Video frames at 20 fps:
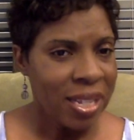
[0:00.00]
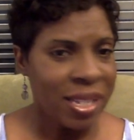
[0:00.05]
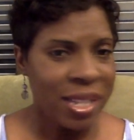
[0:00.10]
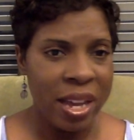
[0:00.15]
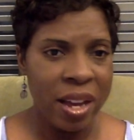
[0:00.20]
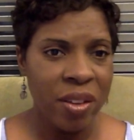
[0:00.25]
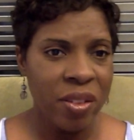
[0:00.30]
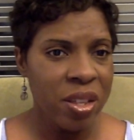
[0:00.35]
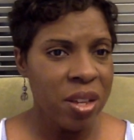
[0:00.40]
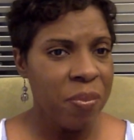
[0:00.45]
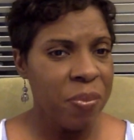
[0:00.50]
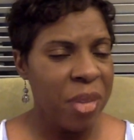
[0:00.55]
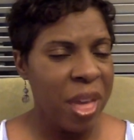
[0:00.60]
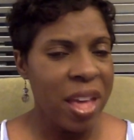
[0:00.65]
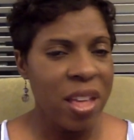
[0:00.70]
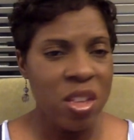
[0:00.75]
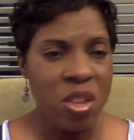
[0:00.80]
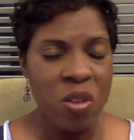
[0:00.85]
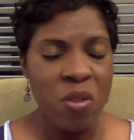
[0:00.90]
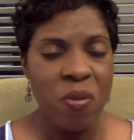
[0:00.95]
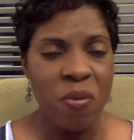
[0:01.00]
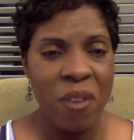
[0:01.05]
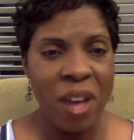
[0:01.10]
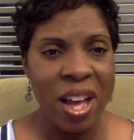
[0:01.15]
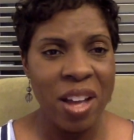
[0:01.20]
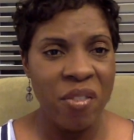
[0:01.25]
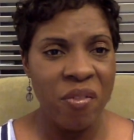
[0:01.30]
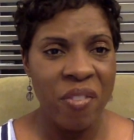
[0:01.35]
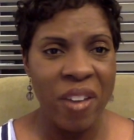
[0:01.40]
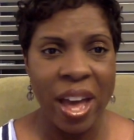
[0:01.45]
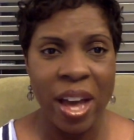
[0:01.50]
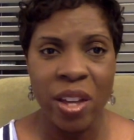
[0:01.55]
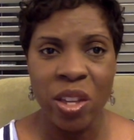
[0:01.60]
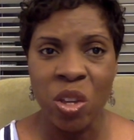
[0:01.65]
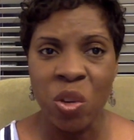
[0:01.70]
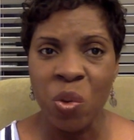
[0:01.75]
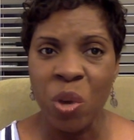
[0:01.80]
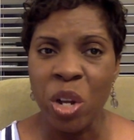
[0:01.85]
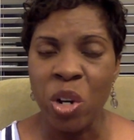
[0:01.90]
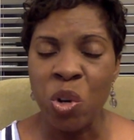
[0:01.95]
Tell them that you find
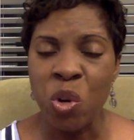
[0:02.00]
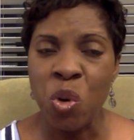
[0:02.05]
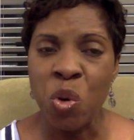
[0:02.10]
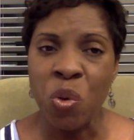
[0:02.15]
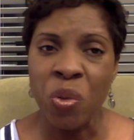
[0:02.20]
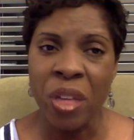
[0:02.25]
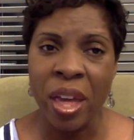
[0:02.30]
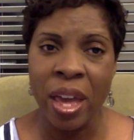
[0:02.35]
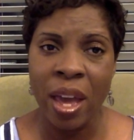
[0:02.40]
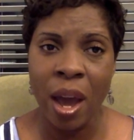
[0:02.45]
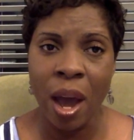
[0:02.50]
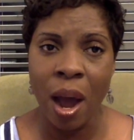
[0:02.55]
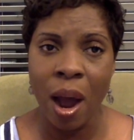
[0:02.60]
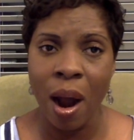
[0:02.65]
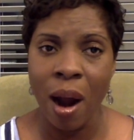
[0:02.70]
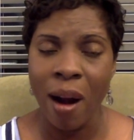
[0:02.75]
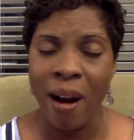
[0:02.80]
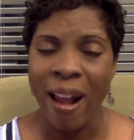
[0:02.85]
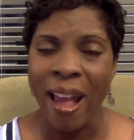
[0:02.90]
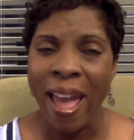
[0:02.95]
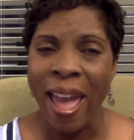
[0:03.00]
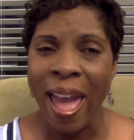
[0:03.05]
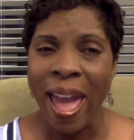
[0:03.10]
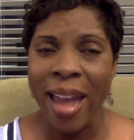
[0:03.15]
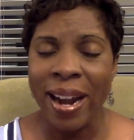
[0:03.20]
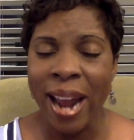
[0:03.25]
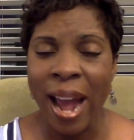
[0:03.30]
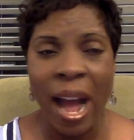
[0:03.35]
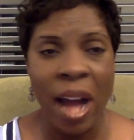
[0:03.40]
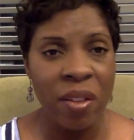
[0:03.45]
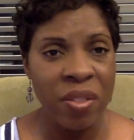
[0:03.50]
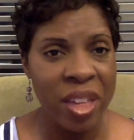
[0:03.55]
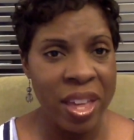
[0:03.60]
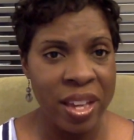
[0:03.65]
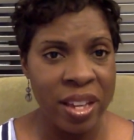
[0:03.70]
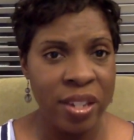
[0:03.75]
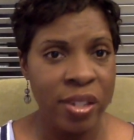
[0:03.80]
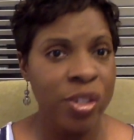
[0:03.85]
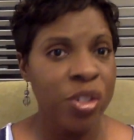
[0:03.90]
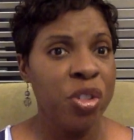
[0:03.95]
value in who they are and how they
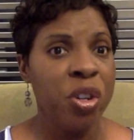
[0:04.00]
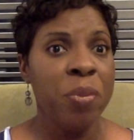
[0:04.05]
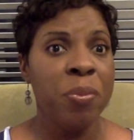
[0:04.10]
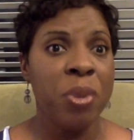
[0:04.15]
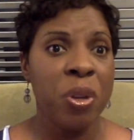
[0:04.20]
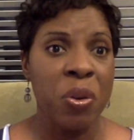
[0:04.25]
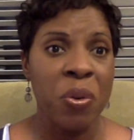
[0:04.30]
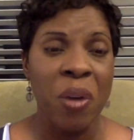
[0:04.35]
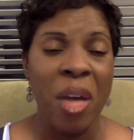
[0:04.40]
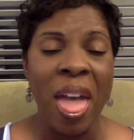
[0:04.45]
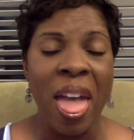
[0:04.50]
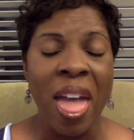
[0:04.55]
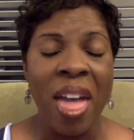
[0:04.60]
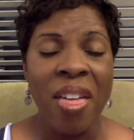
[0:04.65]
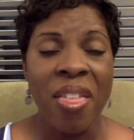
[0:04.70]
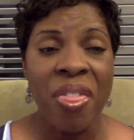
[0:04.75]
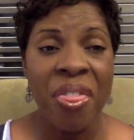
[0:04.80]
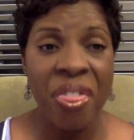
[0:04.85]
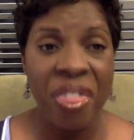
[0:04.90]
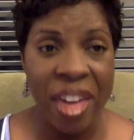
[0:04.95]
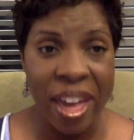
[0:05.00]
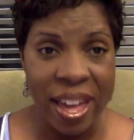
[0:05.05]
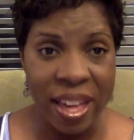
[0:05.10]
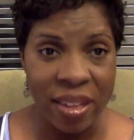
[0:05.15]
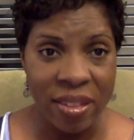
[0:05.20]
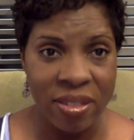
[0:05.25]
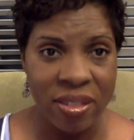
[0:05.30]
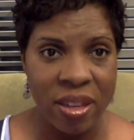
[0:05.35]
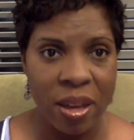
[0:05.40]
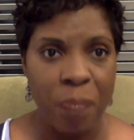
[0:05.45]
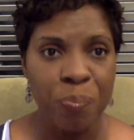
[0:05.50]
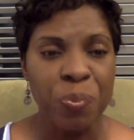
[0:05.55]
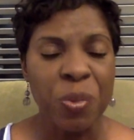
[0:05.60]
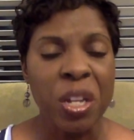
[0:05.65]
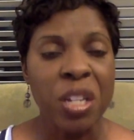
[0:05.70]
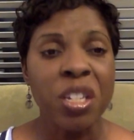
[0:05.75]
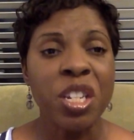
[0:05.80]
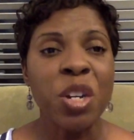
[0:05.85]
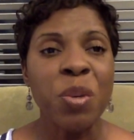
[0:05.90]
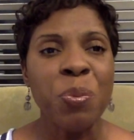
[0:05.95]
contribute. Thank them.
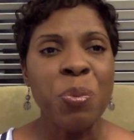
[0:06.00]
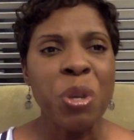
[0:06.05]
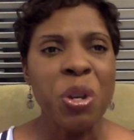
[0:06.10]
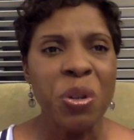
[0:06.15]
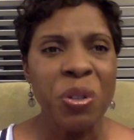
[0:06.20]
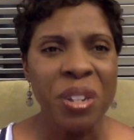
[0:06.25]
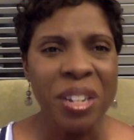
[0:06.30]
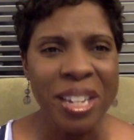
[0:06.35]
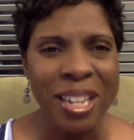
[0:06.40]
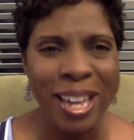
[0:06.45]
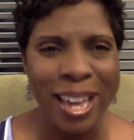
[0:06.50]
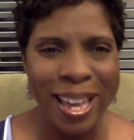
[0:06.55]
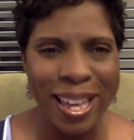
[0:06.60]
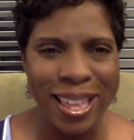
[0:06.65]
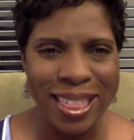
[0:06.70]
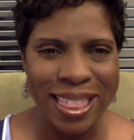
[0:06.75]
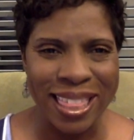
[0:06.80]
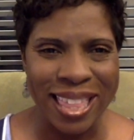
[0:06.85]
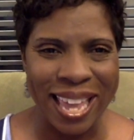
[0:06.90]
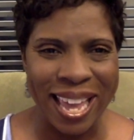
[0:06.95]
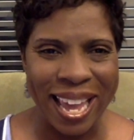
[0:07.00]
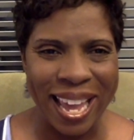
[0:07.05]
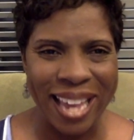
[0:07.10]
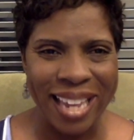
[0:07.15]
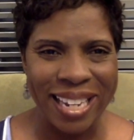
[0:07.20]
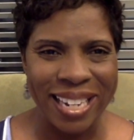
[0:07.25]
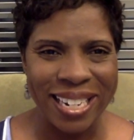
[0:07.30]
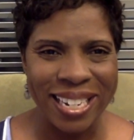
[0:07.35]
Communicate that.